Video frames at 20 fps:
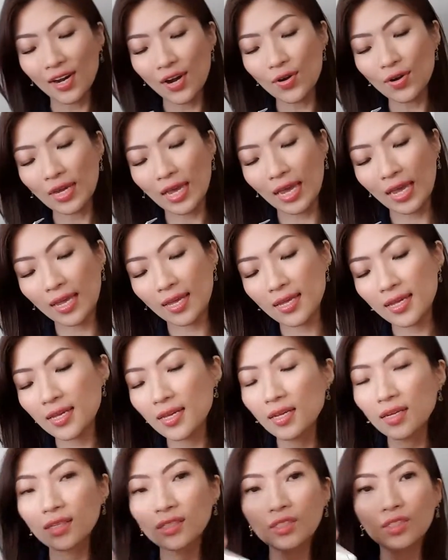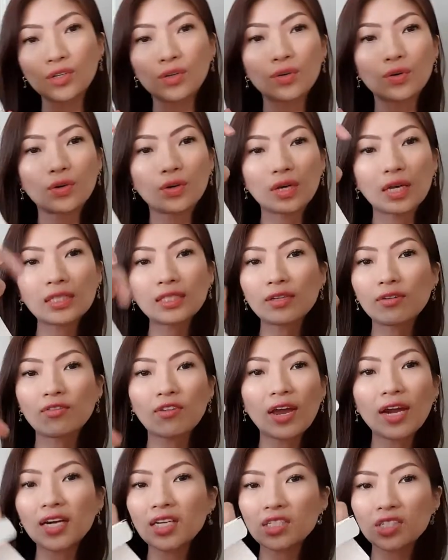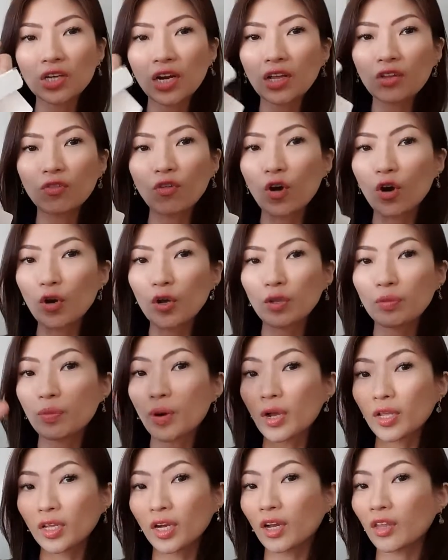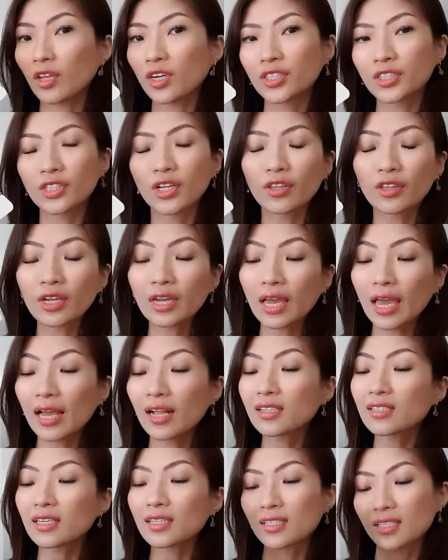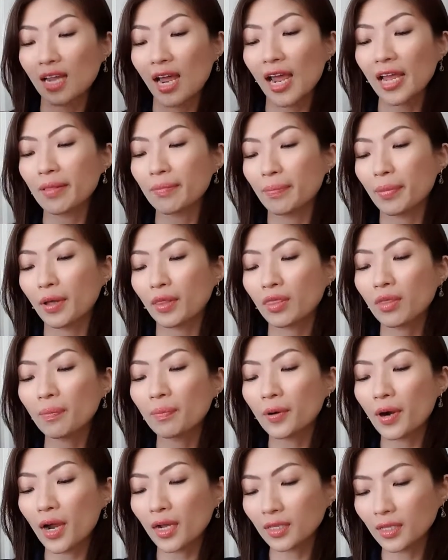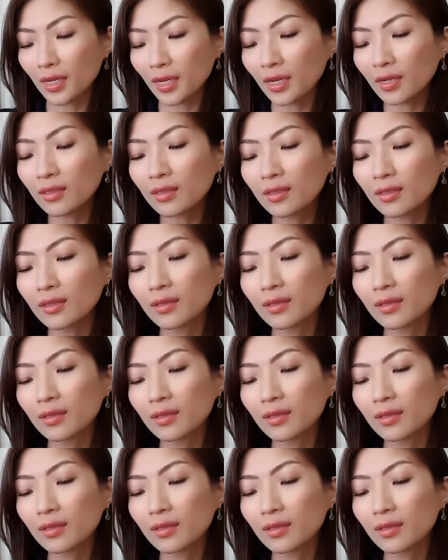Okay, so it's a very straightforward product. There's nothing else inside but the product.